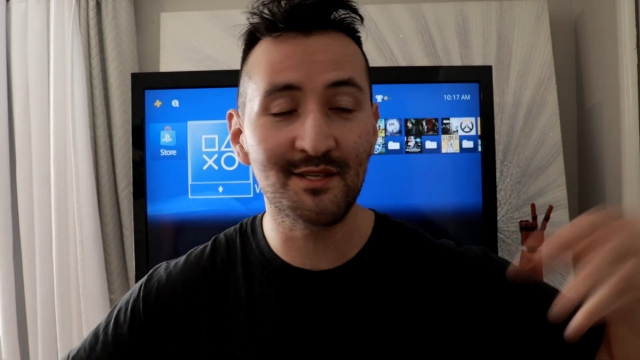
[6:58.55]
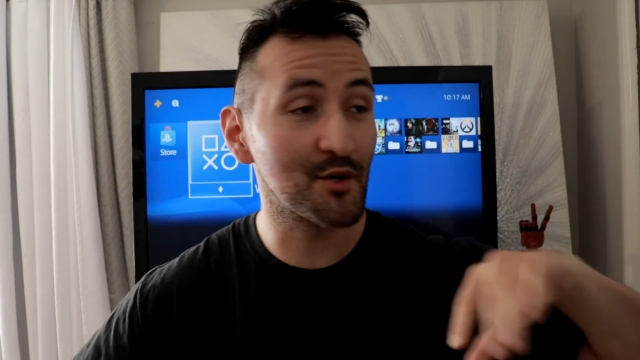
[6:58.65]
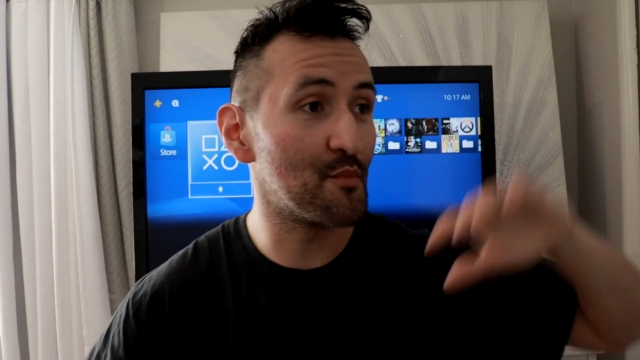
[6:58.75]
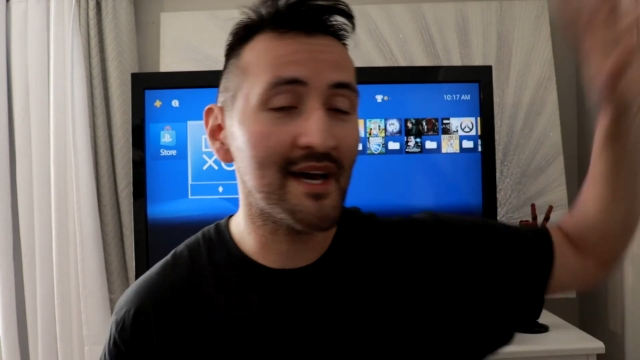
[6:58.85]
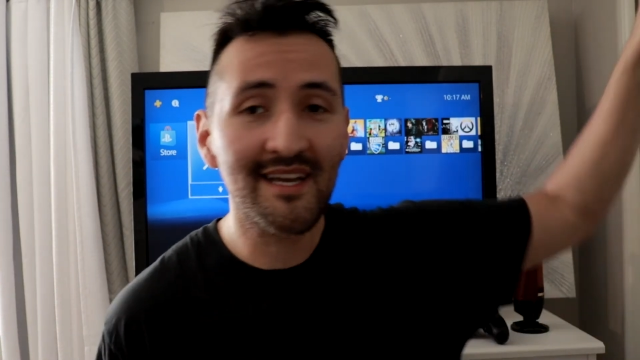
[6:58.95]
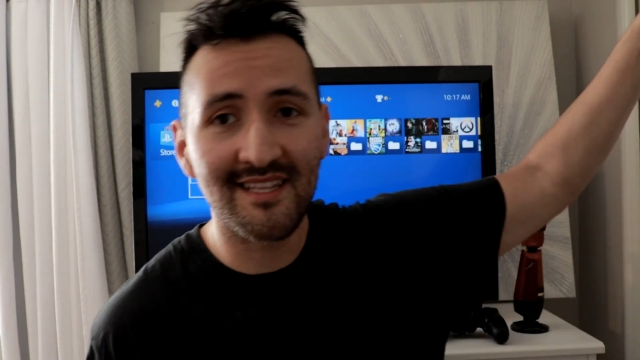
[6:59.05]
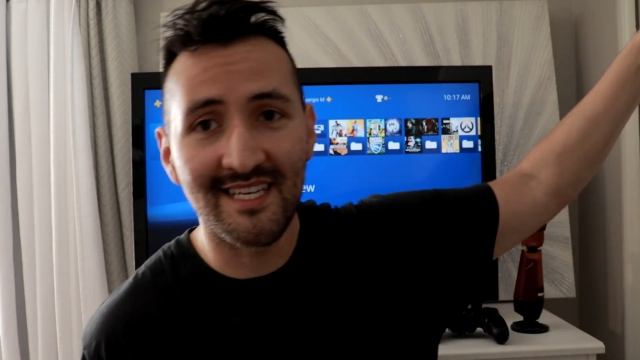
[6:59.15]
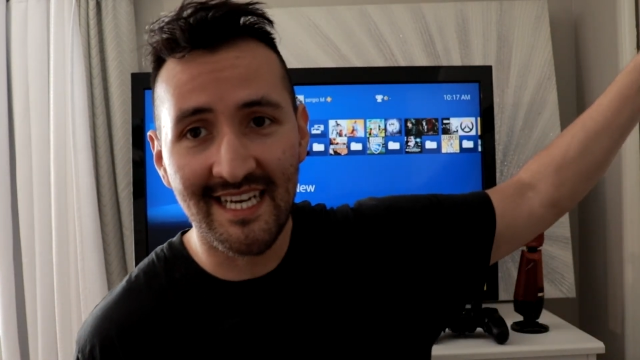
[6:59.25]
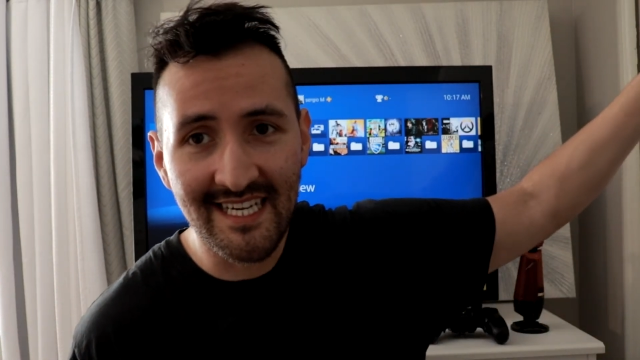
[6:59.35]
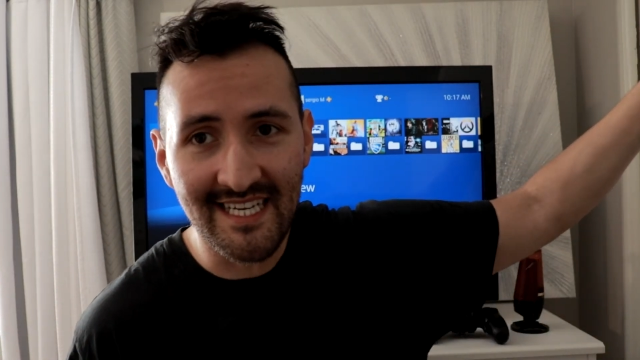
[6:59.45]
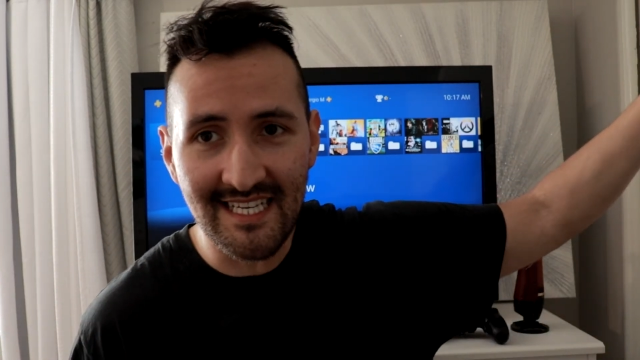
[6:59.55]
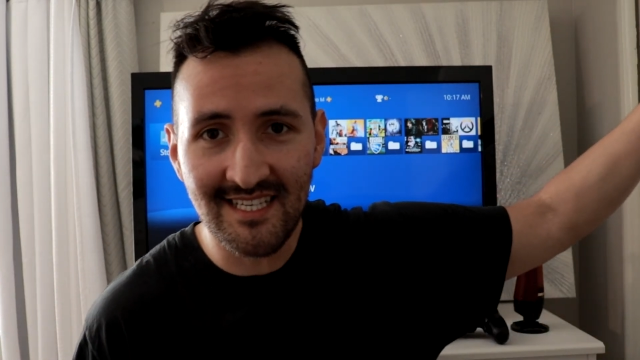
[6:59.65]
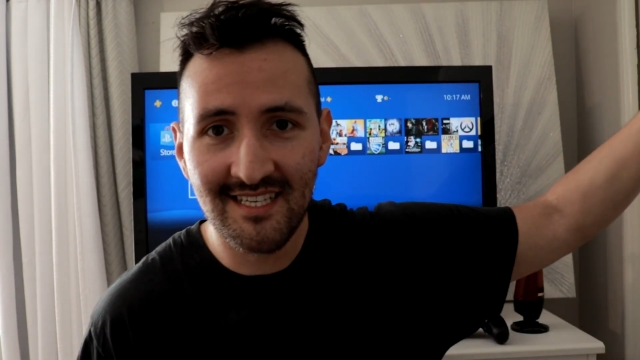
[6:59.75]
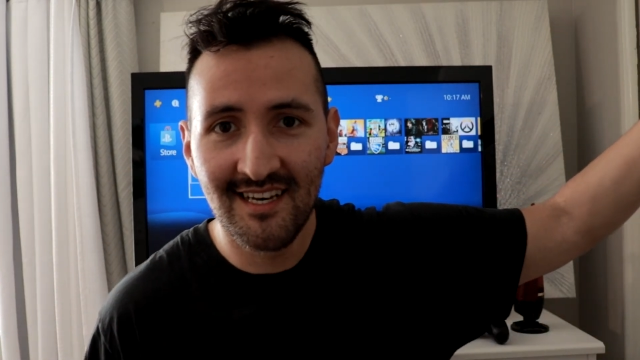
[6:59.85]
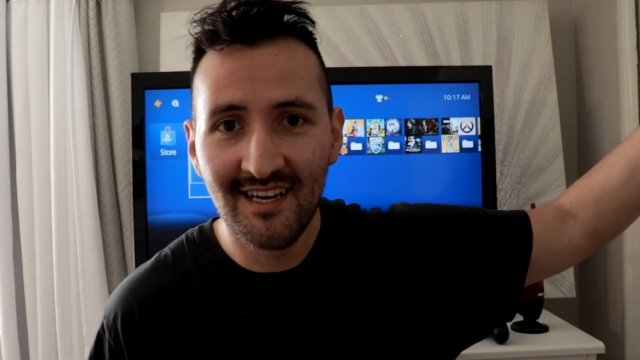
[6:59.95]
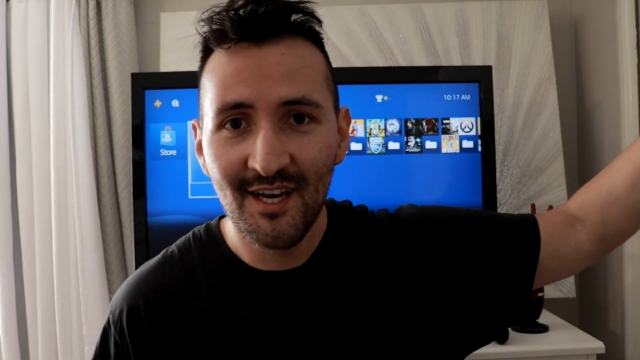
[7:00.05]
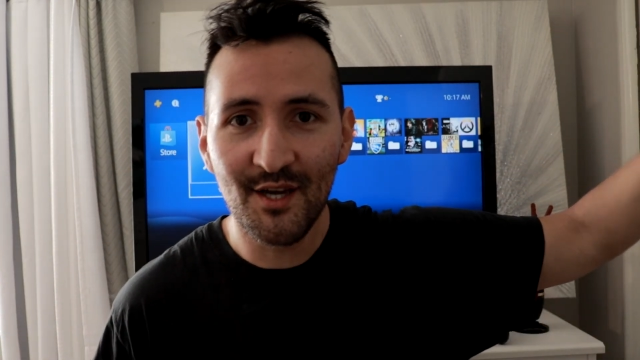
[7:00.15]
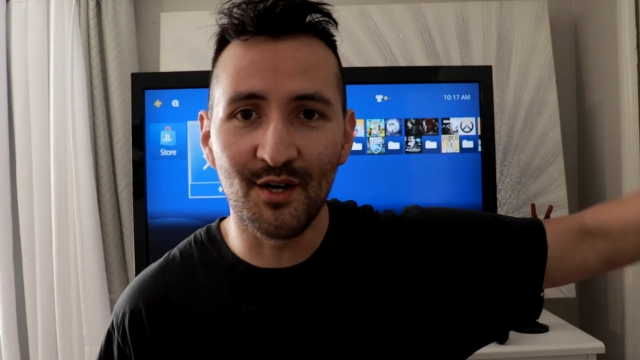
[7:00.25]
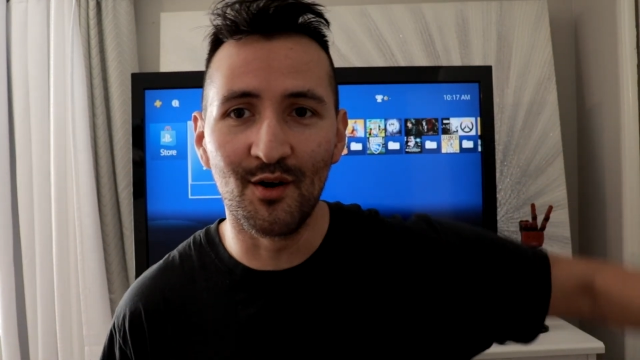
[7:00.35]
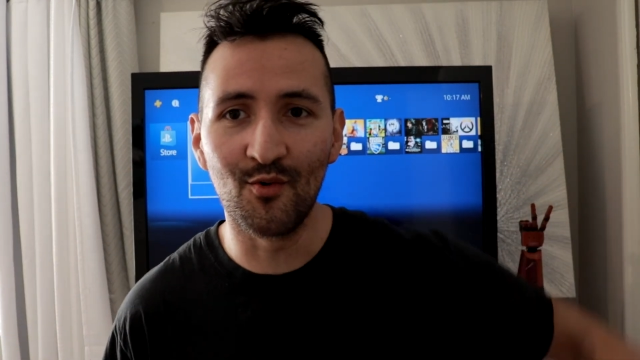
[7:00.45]
Because, back in the 90s,
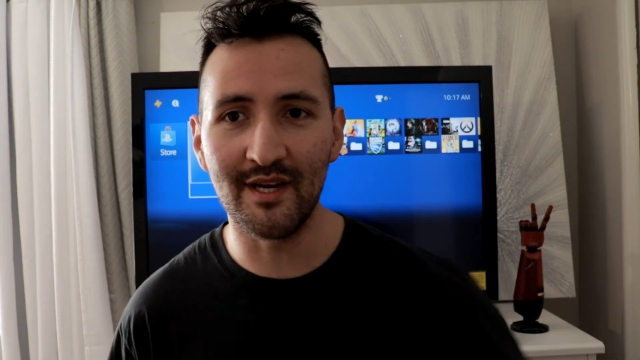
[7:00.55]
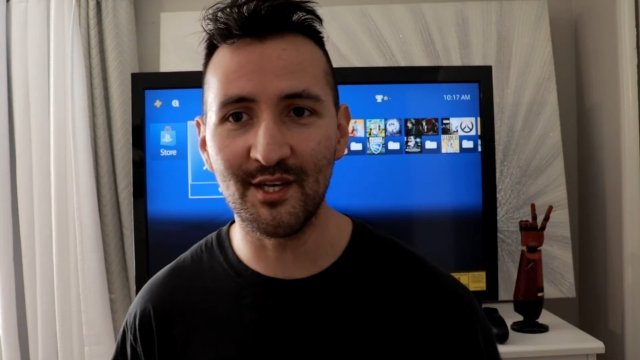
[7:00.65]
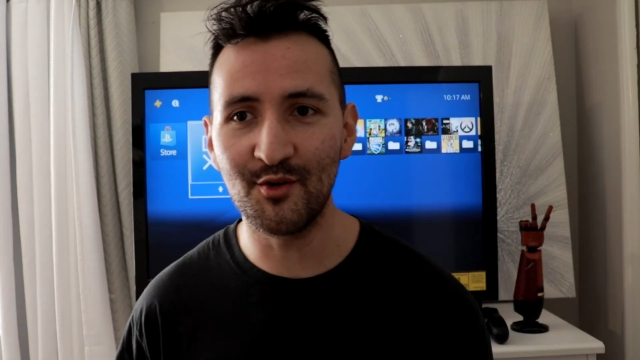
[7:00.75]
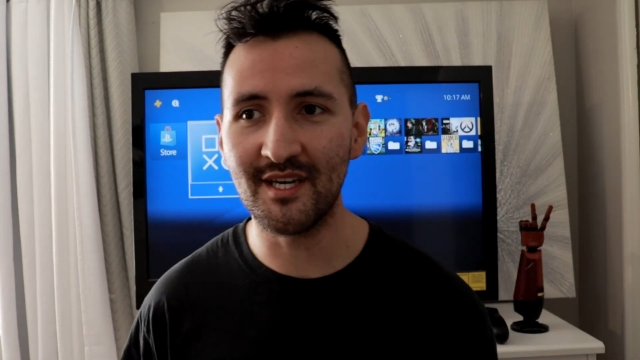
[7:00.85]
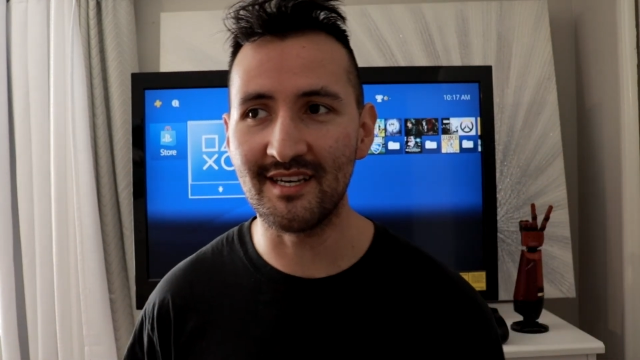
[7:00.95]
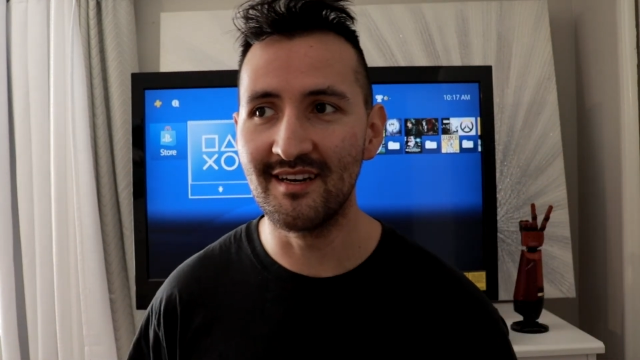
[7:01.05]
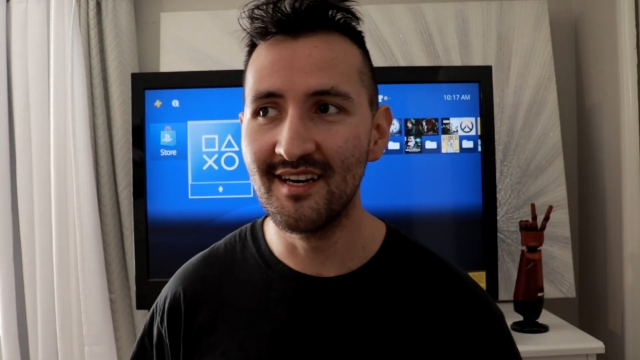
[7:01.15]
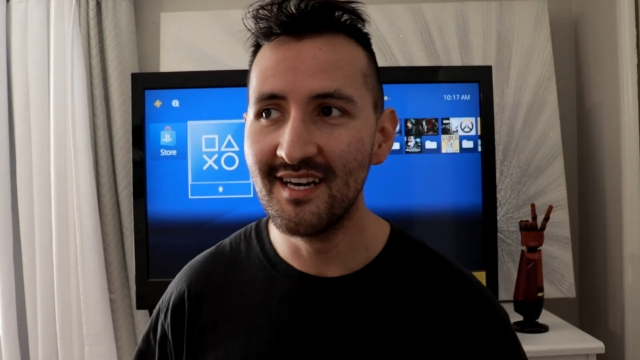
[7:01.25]
when you could